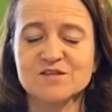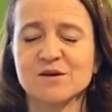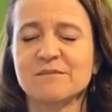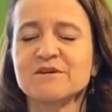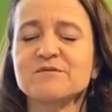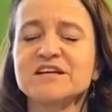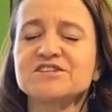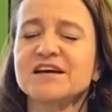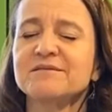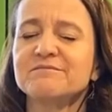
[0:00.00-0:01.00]
So I'm gonna reach
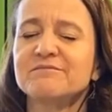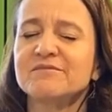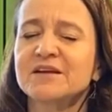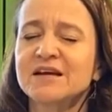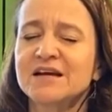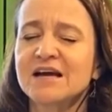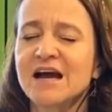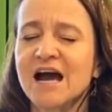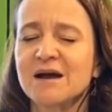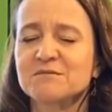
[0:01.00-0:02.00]
in,
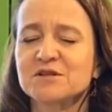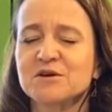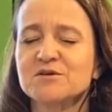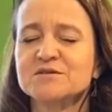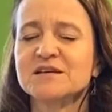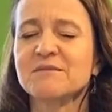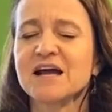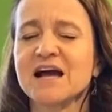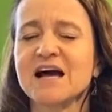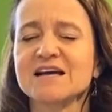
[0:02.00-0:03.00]
I'm closing my
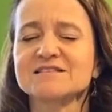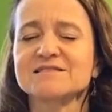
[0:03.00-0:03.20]
eyes.